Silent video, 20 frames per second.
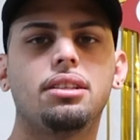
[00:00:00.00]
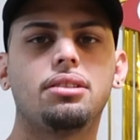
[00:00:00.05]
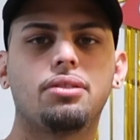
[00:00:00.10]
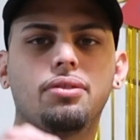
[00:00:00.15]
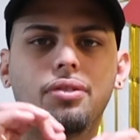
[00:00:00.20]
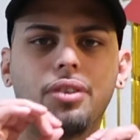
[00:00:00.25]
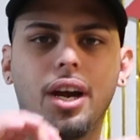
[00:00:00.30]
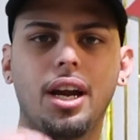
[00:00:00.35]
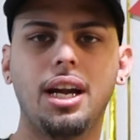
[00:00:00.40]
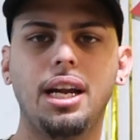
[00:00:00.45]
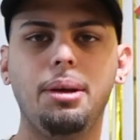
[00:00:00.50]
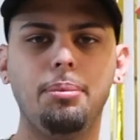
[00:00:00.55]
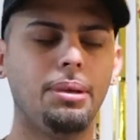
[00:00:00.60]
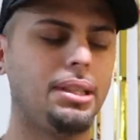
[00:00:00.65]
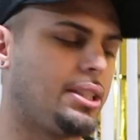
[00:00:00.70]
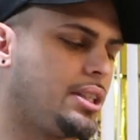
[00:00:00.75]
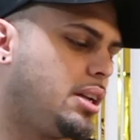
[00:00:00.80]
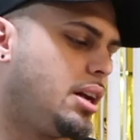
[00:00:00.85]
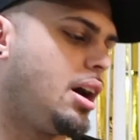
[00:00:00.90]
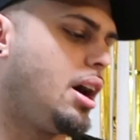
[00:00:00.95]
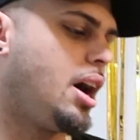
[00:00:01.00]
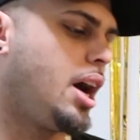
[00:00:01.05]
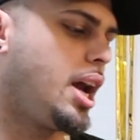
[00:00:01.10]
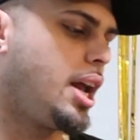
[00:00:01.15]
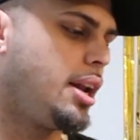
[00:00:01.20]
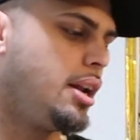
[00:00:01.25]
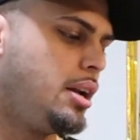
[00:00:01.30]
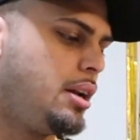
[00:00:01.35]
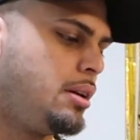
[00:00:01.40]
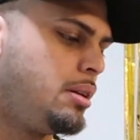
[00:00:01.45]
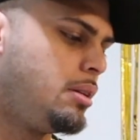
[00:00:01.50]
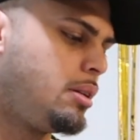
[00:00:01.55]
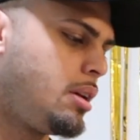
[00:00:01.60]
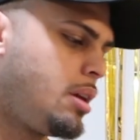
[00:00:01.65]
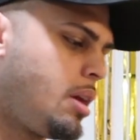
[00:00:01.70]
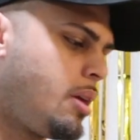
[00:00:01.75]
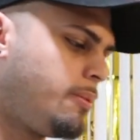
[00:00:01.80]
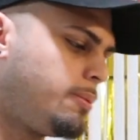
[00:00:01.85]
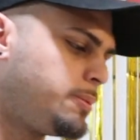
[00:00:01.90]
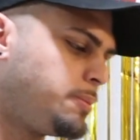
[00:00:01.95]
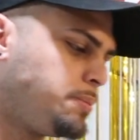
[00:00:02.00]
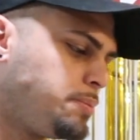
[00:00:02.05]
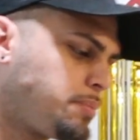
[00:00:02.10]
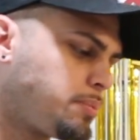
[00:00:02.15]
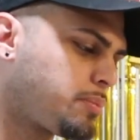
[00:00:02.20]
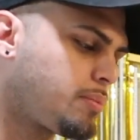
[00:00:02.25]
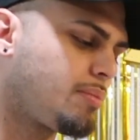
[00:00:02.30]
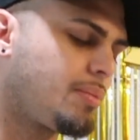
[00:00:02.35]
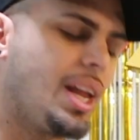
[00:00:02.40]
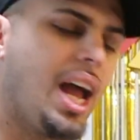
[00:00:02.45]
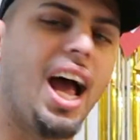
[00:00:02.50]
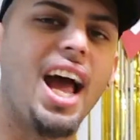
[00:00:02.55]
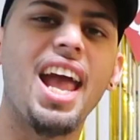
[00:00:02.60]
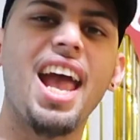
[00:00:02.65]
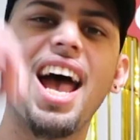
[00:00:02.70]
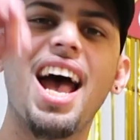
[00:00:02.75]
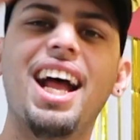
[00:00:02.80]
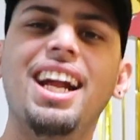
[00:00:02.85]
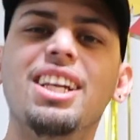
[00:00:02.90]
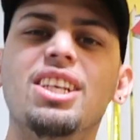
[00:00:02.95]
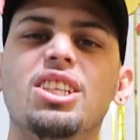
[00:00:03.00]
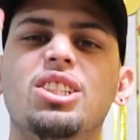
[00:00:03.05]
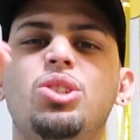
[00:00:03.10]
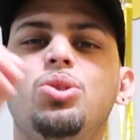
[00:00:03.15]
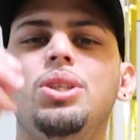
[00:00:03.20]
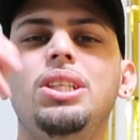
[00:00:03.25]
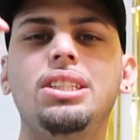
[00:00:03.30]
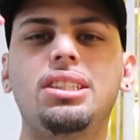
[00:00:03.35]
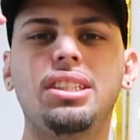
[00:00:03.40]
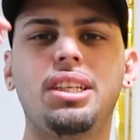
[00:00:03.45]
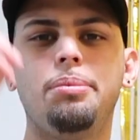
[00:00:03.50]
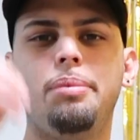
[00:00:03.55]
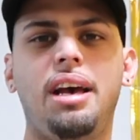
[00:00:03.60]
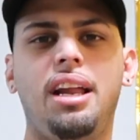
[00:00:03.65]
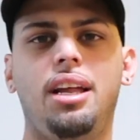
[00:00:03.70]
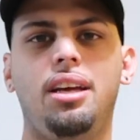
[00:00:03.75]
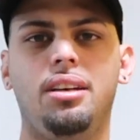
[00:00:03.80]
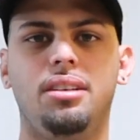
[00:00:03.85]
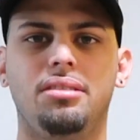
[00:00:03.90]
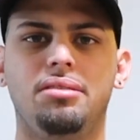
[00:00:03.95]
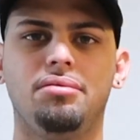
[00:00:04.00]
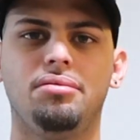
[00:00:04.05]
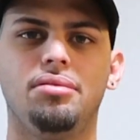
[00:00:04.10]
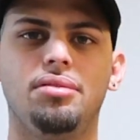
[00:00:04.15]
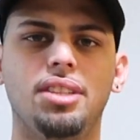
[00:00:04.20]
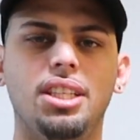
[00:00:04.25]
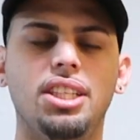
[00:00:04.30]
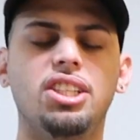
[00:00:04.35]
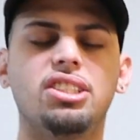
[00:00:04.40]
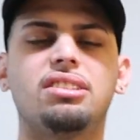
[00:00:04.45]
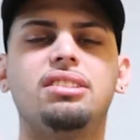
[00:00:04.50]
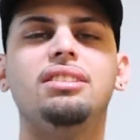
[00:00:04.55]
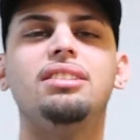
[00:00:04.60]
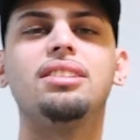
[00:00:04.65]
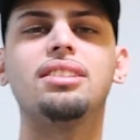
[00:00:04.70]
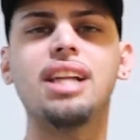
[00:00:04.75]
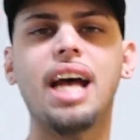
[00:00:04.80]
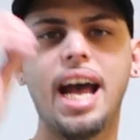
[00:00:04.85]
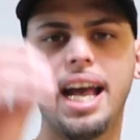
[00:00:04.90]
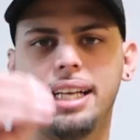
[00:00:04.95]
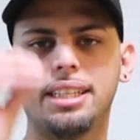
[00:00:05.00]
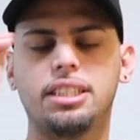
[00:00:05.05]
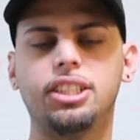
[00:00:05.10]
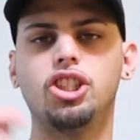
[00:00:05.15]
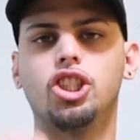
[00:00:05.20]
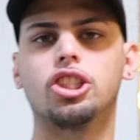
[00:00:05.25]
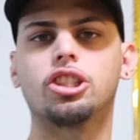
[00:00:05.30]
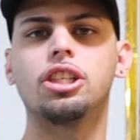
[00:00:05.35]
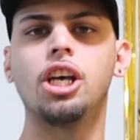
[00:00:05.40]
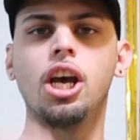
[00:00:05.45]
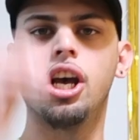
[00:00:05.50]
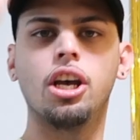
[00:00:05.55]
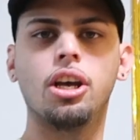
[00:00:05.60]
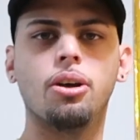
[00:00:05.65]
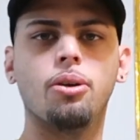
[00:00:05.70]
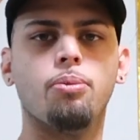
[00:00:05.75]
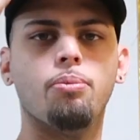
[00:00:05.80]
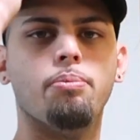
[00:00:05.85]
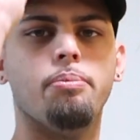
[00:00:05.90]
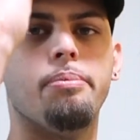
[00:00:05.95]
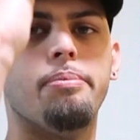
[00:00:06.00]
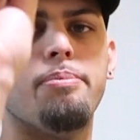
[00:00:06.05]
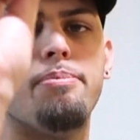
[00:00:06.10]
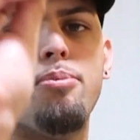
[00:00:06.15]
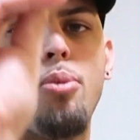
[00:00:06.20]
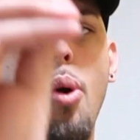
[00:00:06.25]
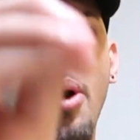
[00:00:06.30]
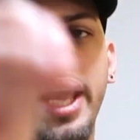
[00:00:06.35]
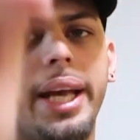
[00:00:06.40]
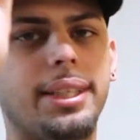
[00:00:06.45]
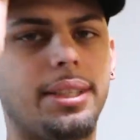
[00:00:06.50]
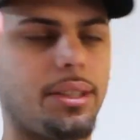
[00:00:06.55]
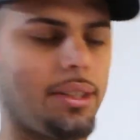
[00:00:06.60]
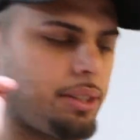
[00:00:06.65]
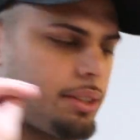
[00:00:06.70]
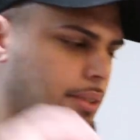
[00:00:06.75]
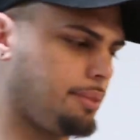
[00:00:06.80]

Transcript: It's and it's not sweet. Yeah, it's not sweet to the belly. It's just nice. It just moist.